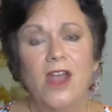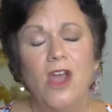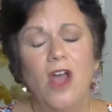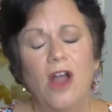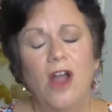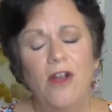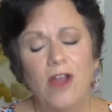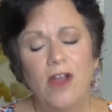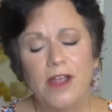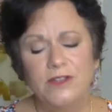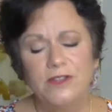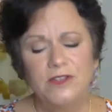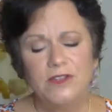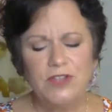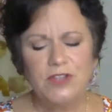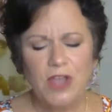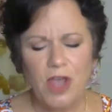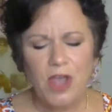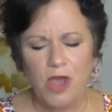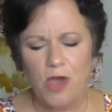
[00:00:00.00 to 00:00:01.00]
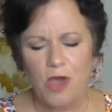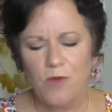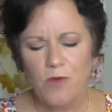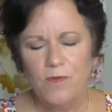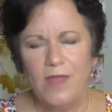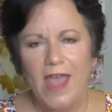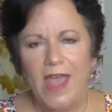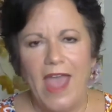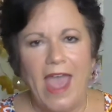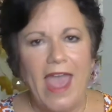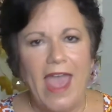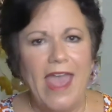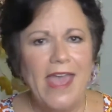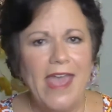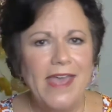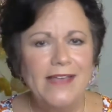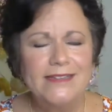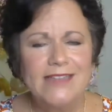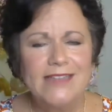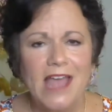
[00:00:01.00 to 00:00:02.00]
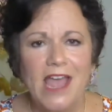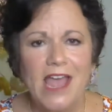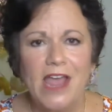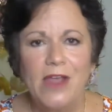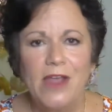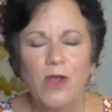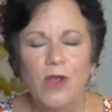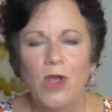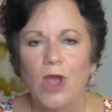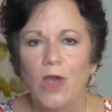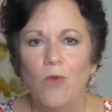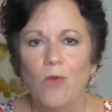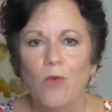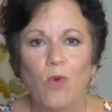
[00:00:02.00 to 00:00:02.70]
All right, so as I uh,